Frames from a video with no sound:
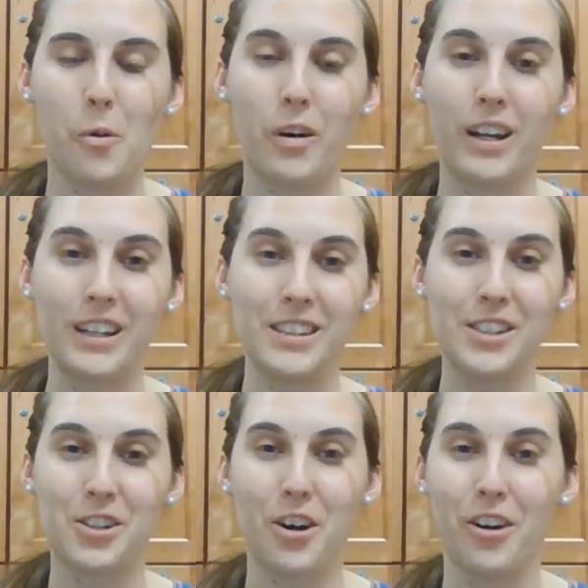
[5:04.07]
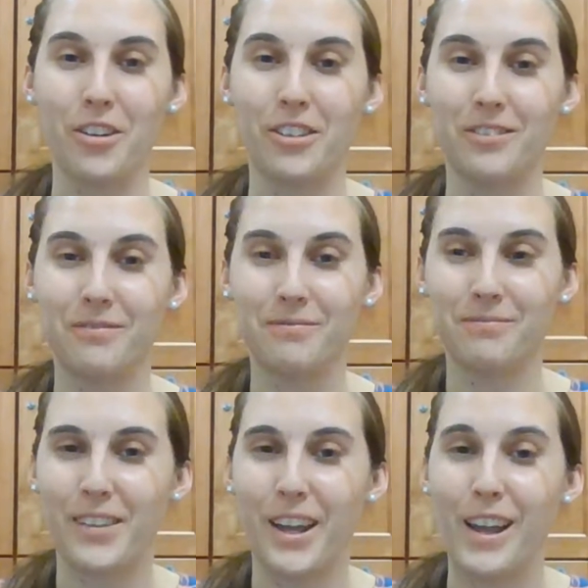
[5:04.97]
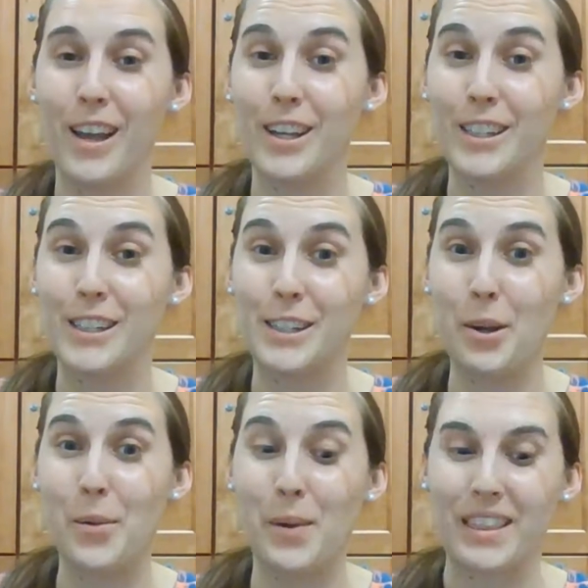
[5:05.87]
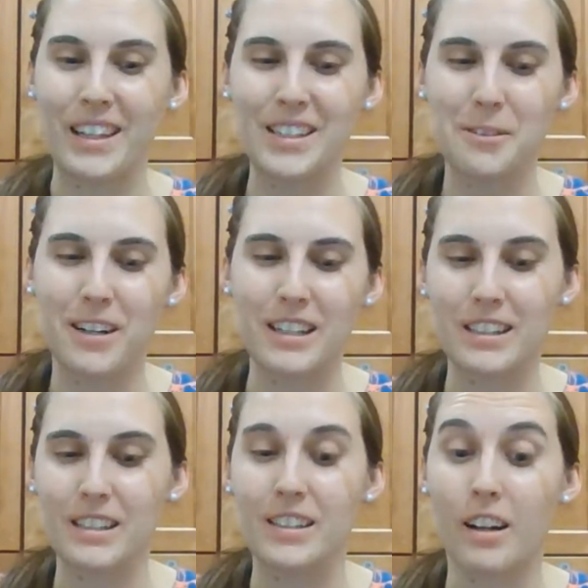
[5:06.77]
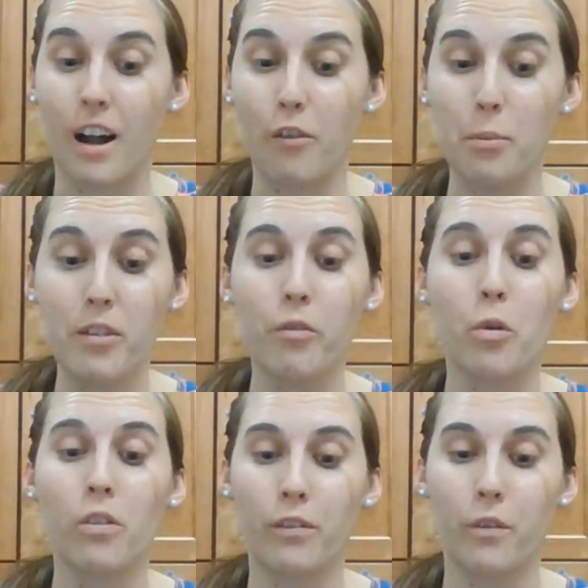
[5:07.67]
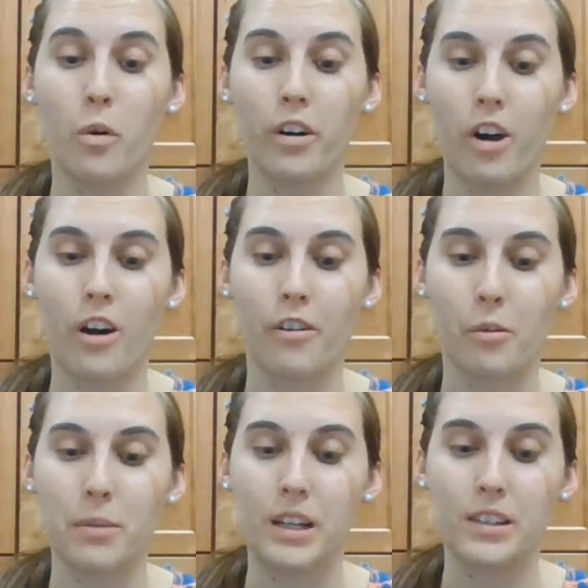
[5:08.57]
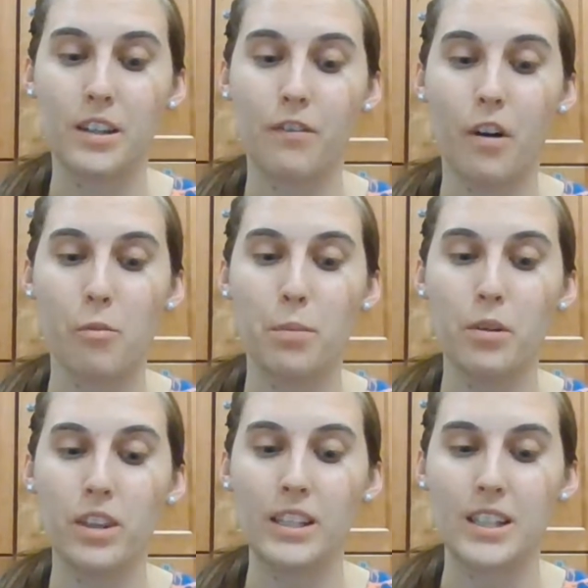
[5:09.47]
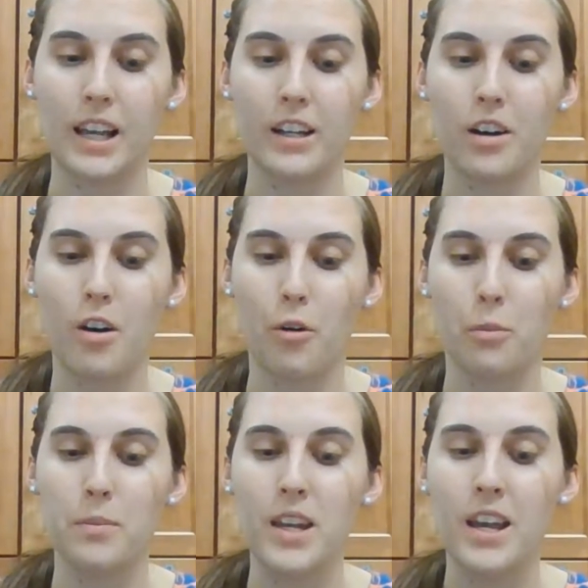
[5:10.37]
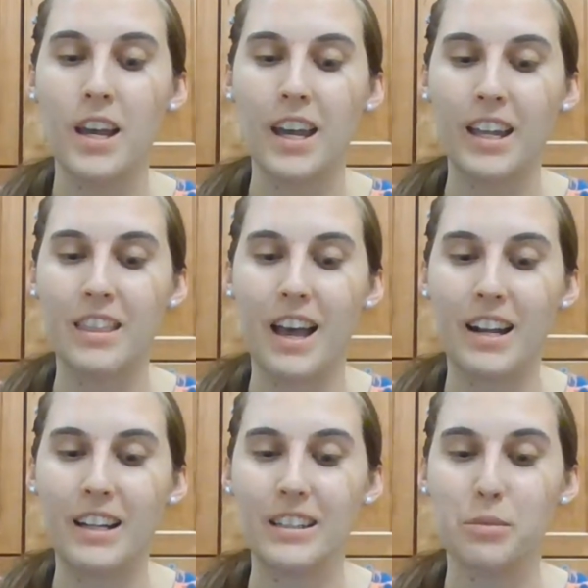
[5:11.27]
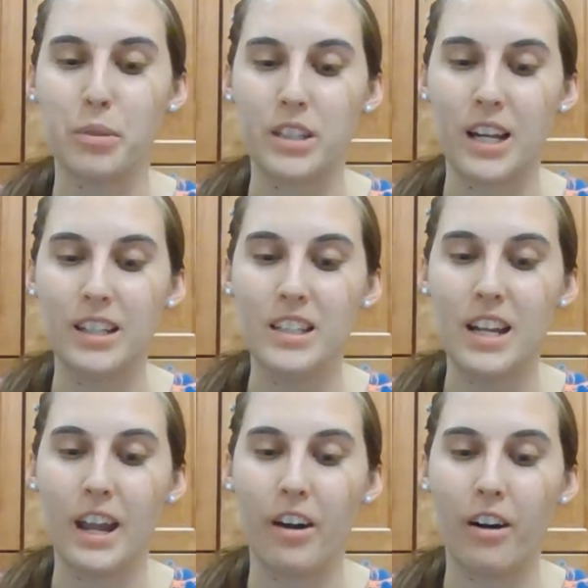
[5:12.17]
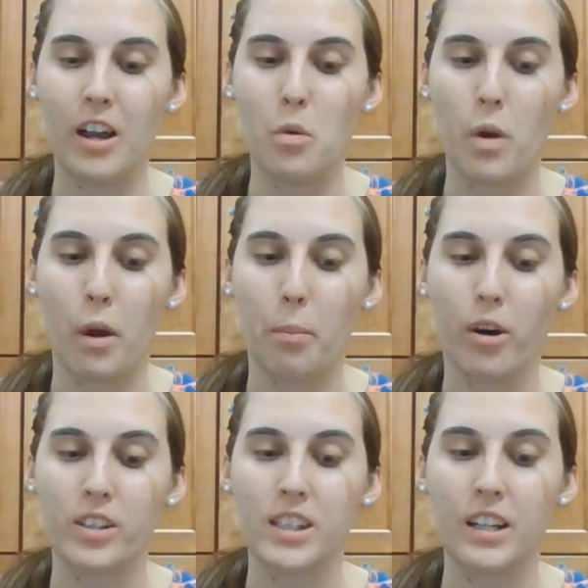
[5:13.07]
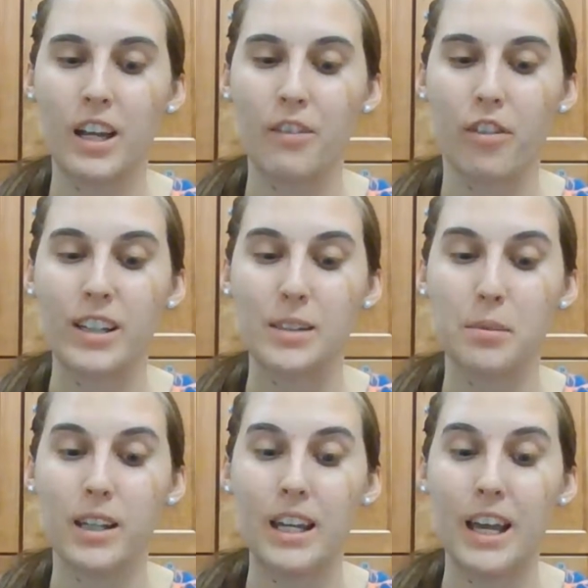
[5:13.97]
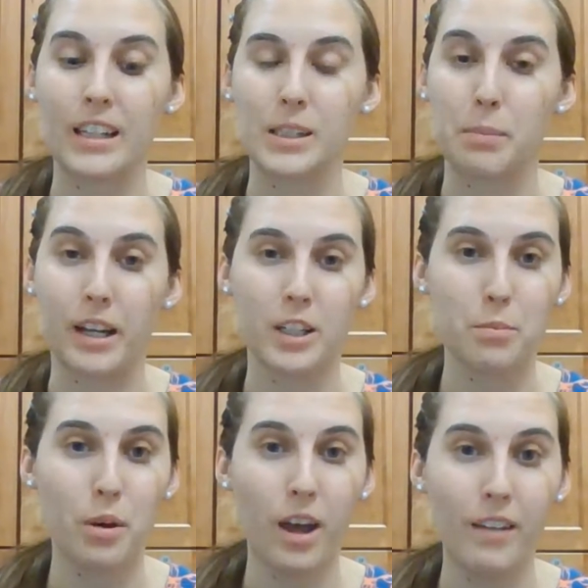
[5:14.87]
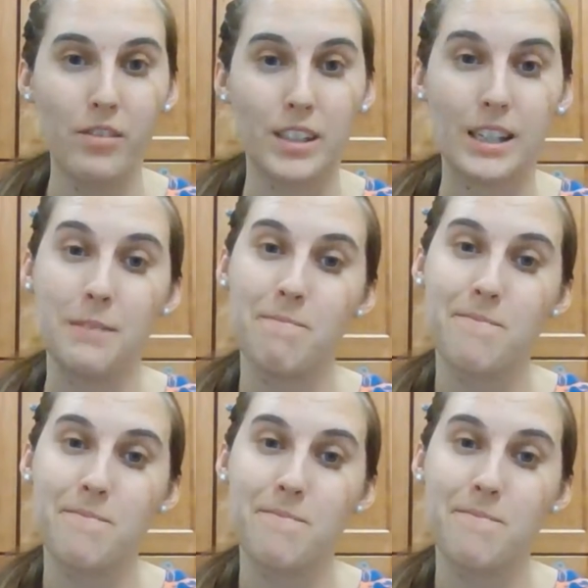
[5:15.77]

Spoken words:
or against Carl? So with this one, it says the government ruled for Carl because a phone booth is like a home in that it is a protected area where a person can reasonably expect privacy.